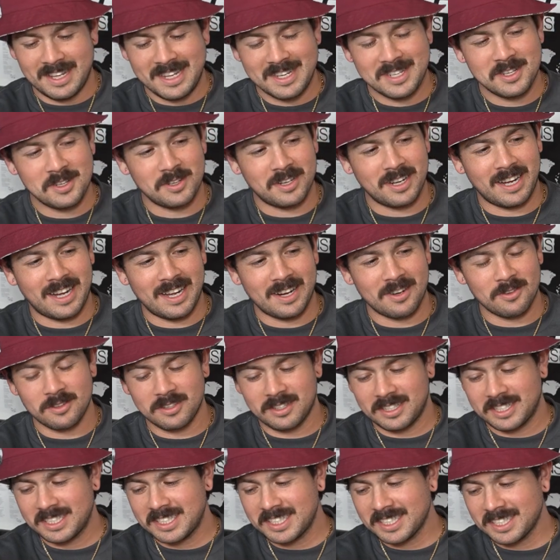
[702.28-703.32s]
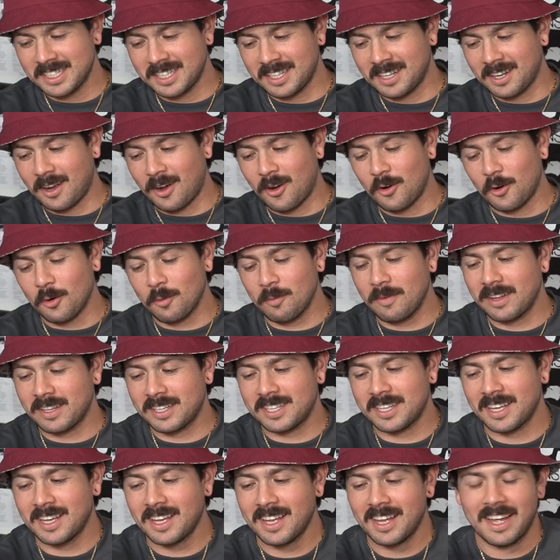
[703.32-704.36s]
Dude, this is good. Oh my,
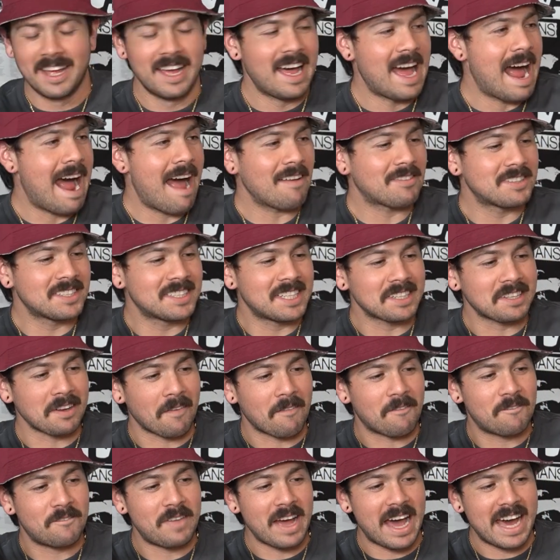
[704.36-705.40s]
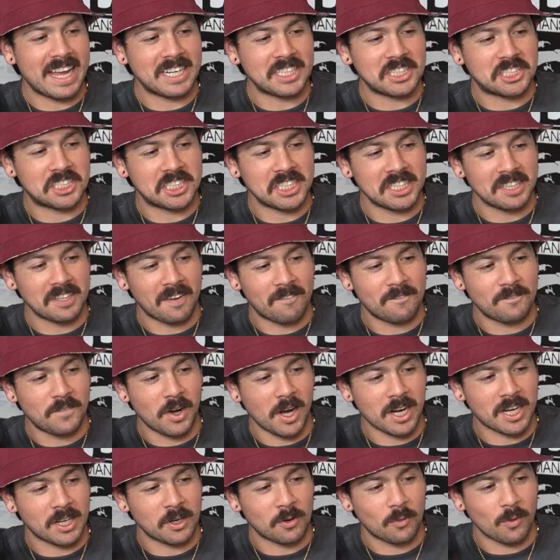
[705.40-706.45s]
I think I'm fat as shit in the
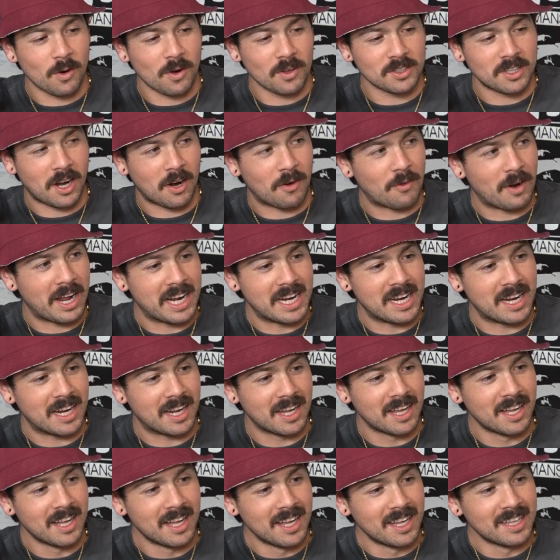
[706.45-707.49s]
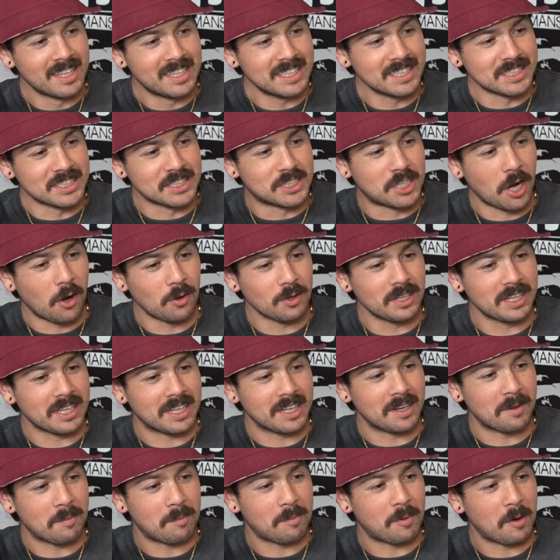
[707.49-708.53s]
fucking world already. This is totally
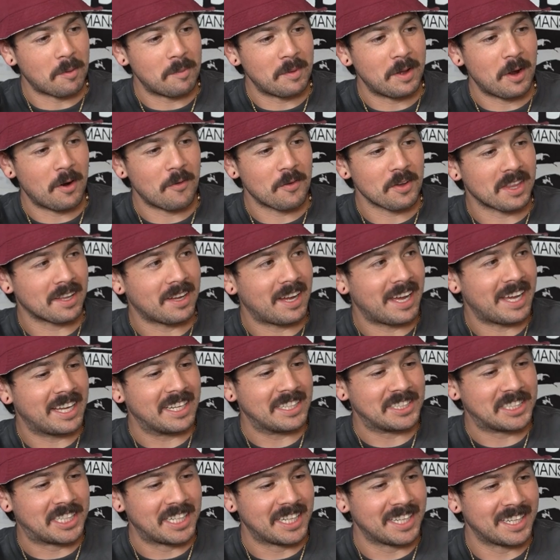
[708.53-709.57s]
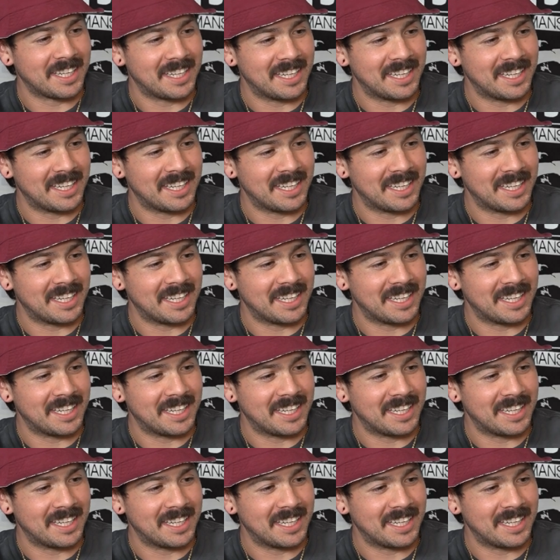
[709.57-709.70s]
gonna put me over the edge.